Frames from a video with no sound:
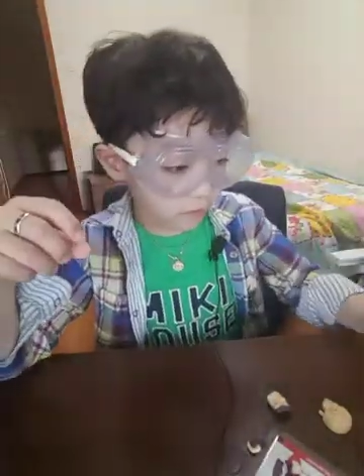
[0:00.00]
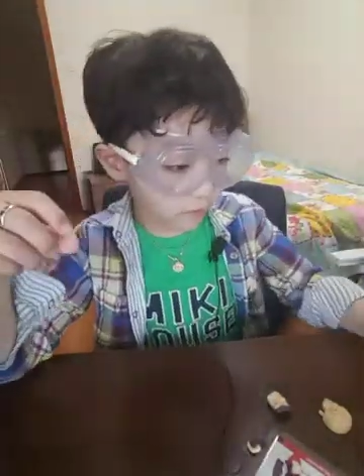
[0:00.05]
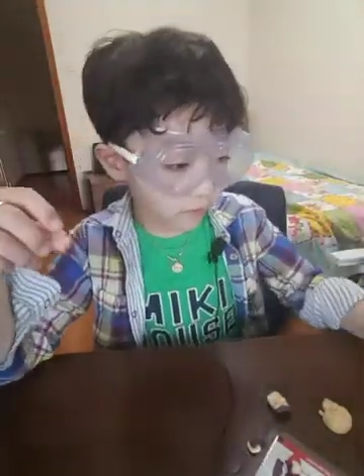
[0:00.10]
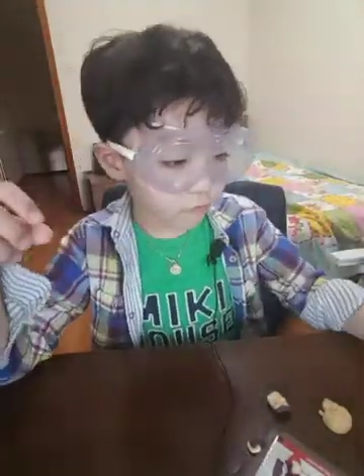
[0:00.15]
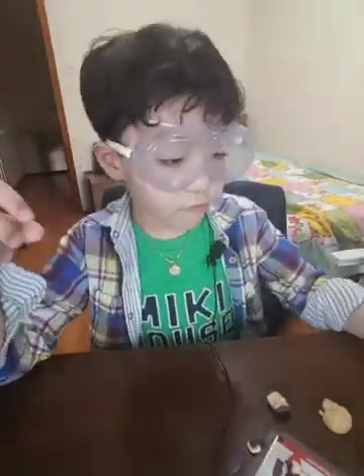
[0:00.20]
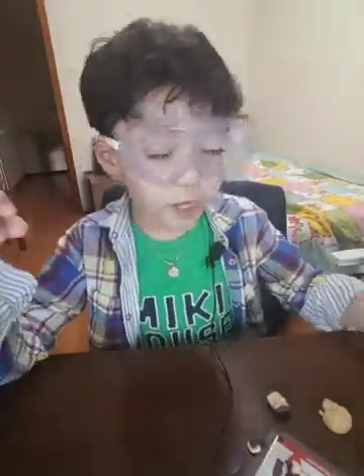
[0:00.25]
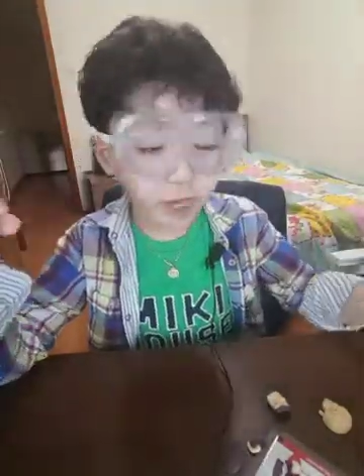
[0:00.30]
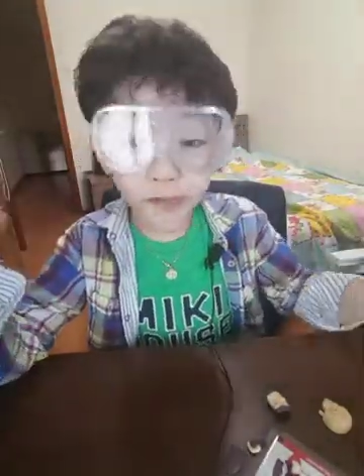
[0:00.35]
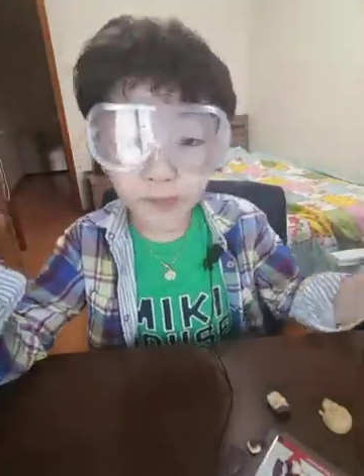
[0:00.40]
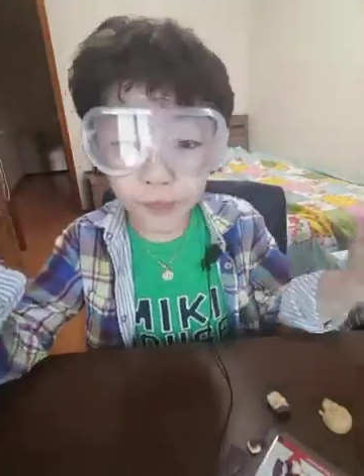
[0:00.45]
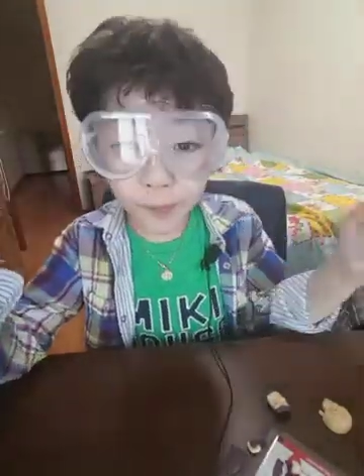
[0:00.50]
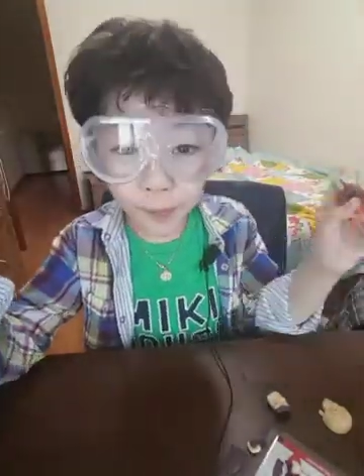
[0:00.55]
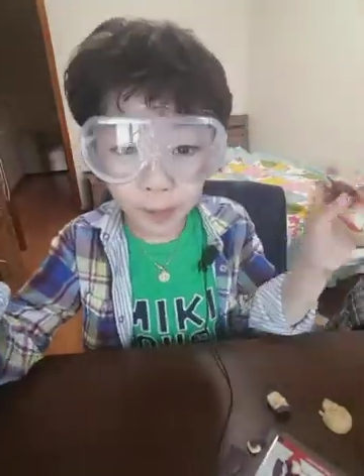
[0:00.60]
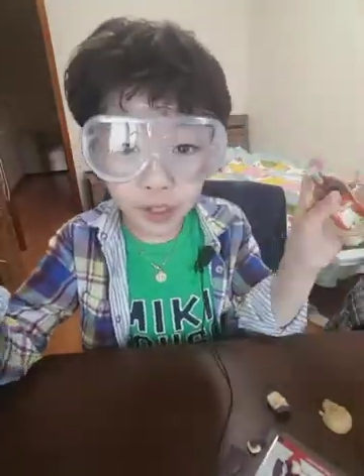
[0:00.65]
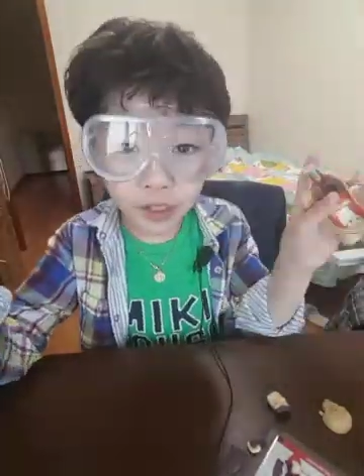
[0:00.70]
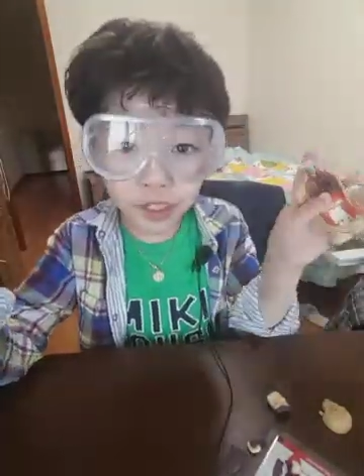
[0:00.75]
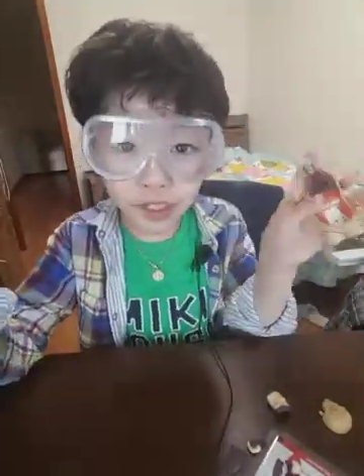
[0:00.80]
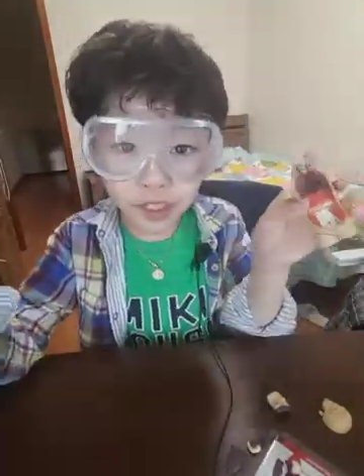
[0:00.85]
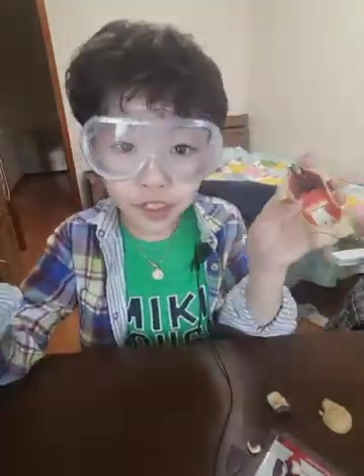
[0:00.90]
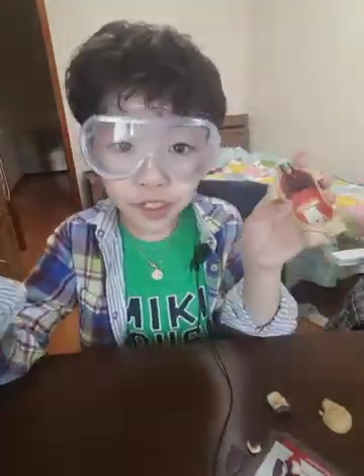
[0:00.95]
And we have the
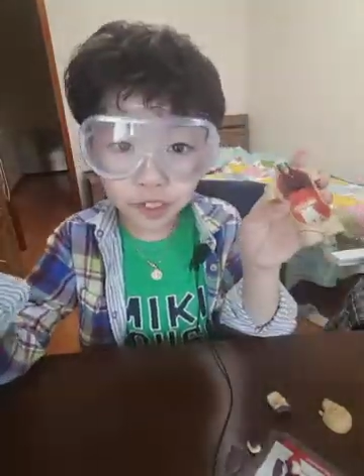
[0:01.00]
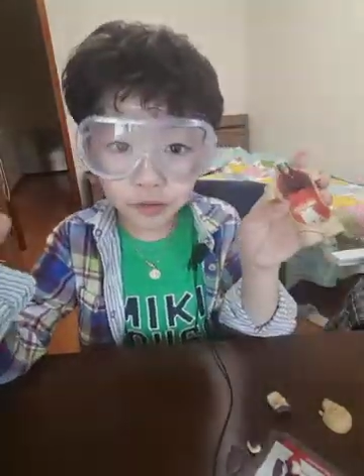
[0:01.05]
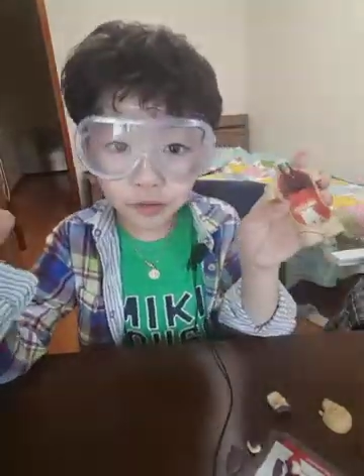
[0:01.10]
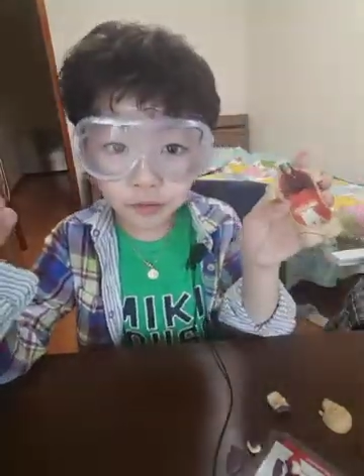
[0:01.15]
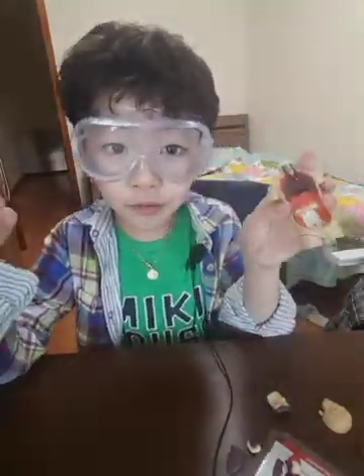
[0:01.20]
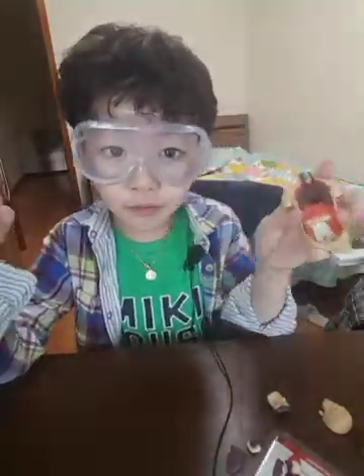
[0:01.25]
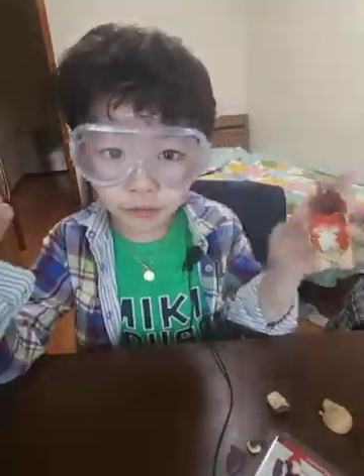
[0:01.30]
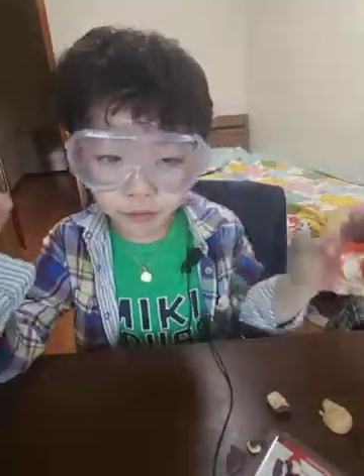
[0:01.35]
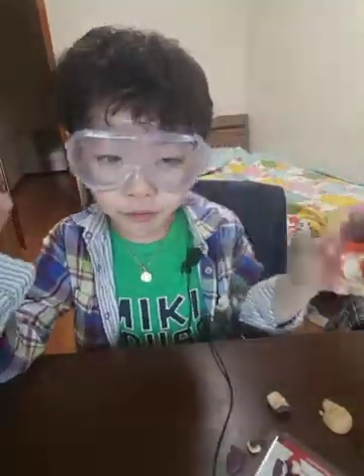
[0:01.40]
body too.